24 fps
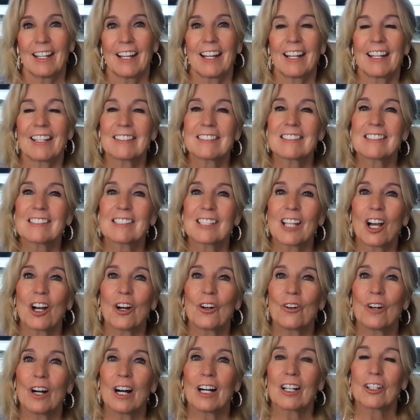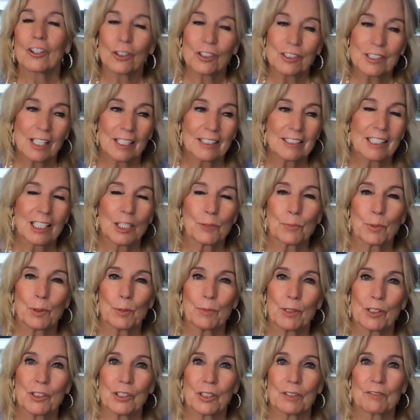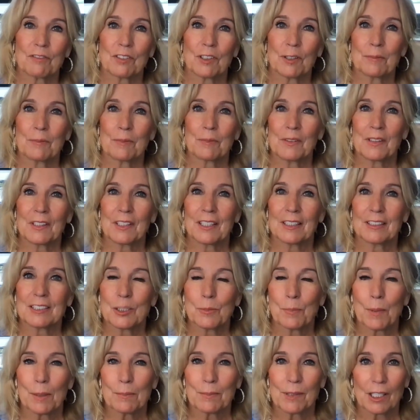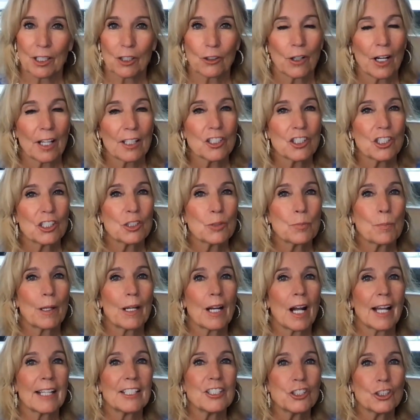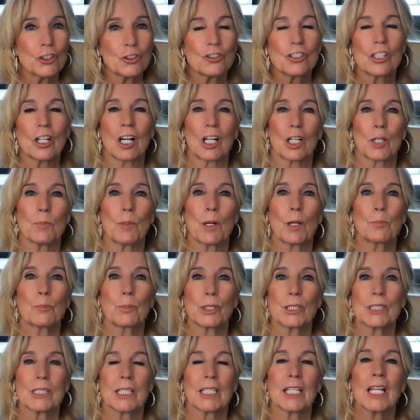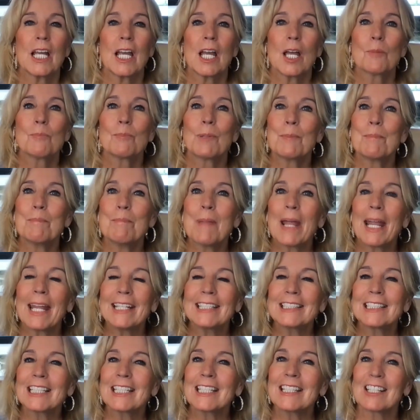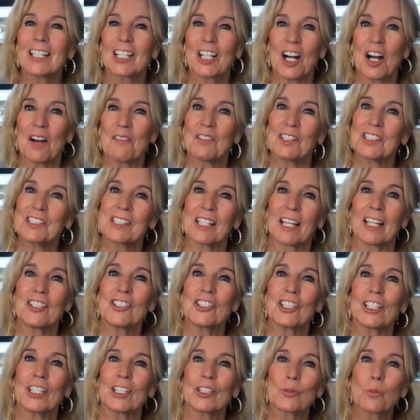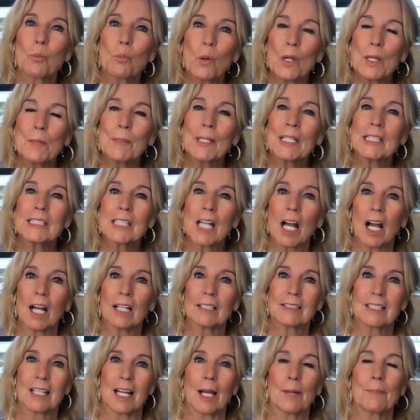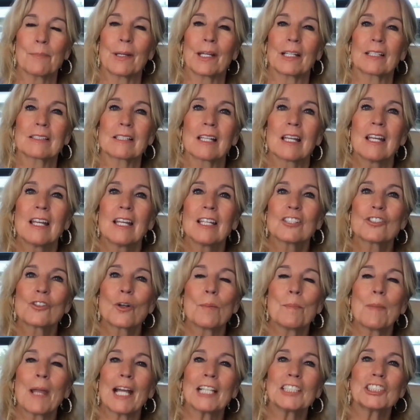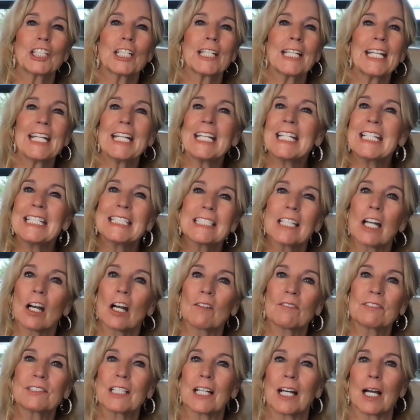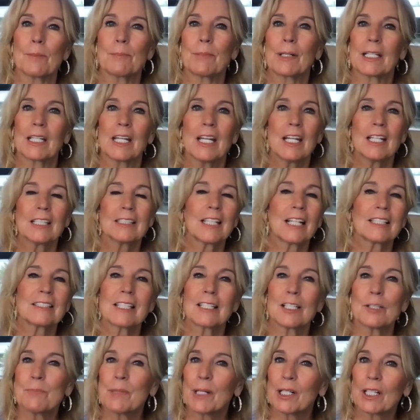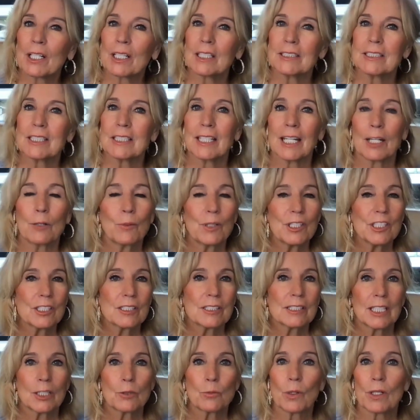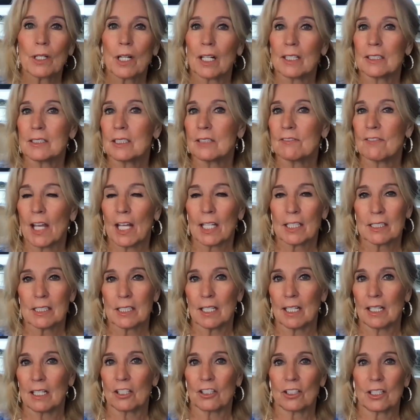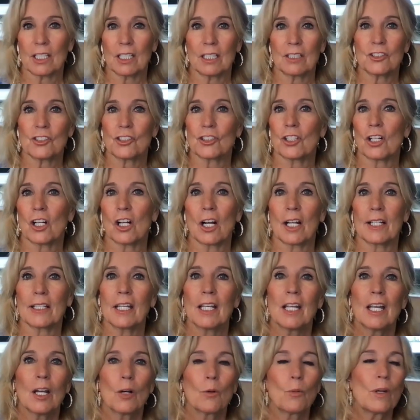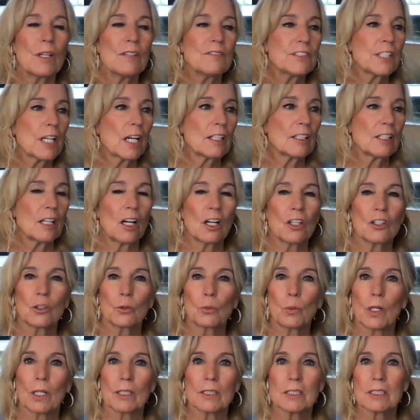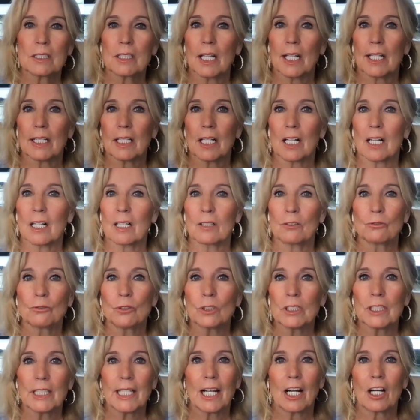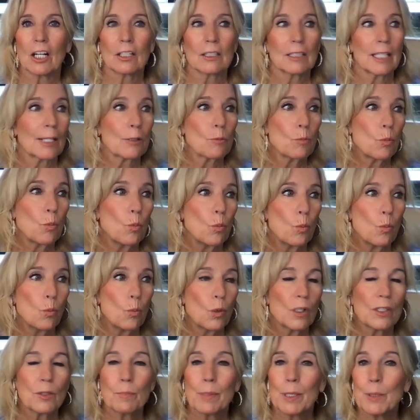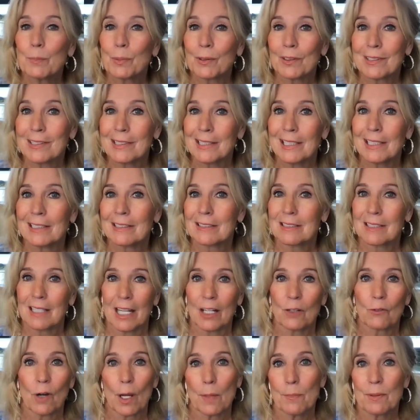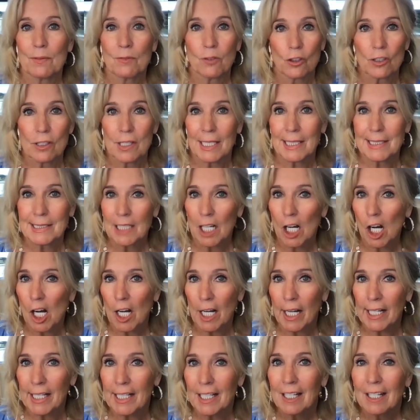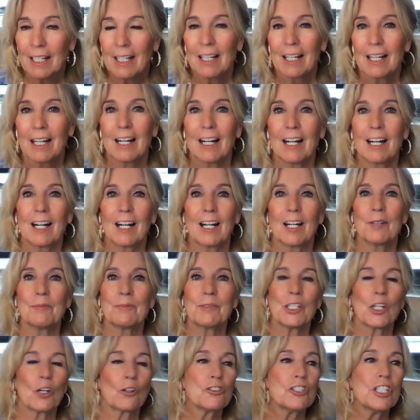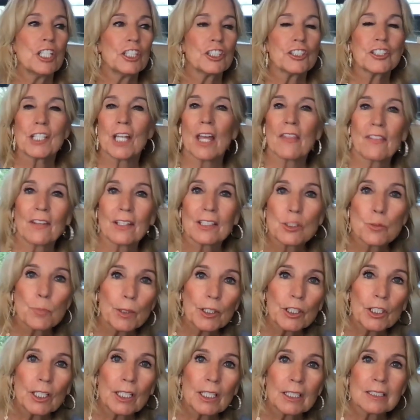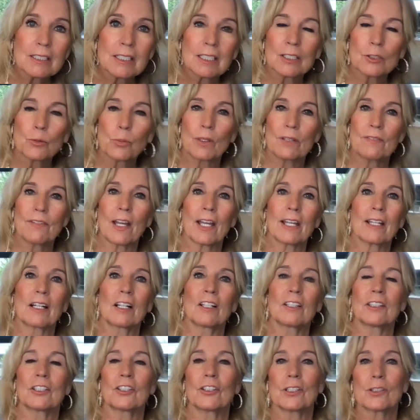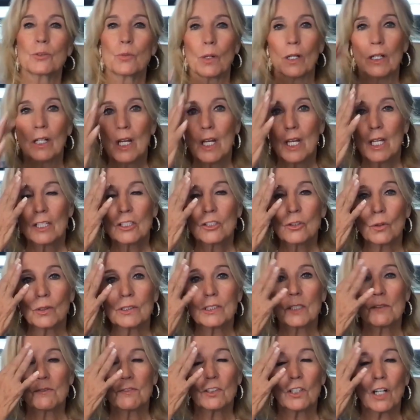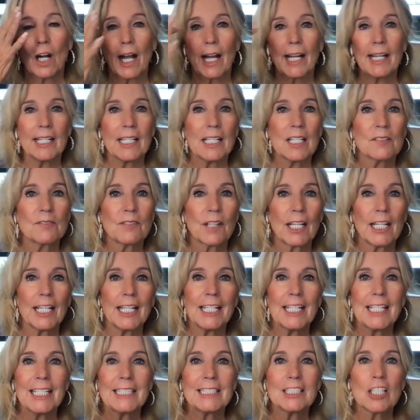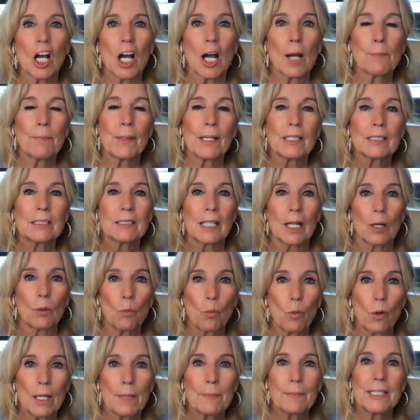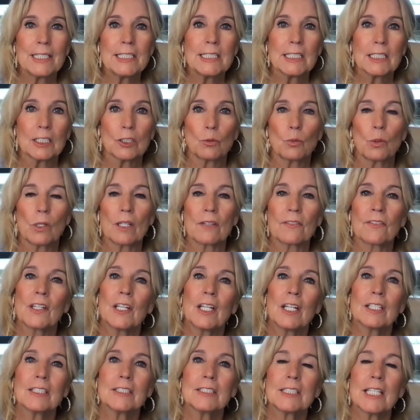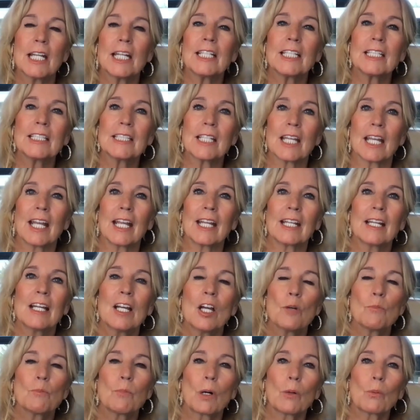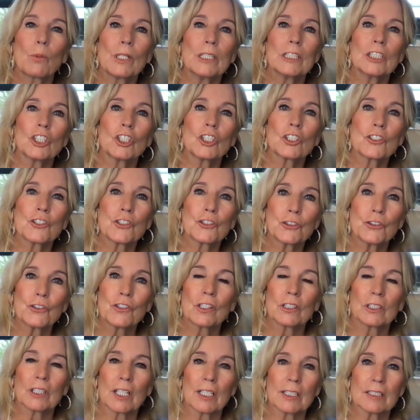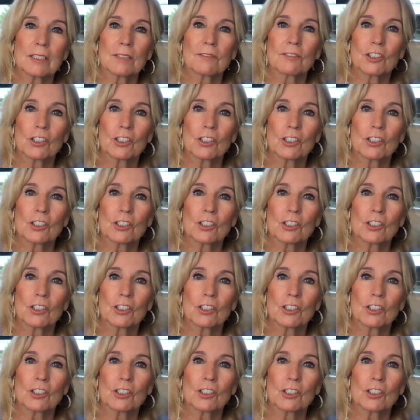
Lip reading: And so, of course, I had to get permission from the Department of Corrections, but I do talk about prison. But mainly the conversation is women's hot topics. So imagine any tough topic that's in America today. We just did one on to vaccinate your kids or not. We've done other ones that really are like, what do people see and say right before they die? Near-death experiences we've had on there as well. So it's a variety of any topics that women deal with day to day, but we look through the lens of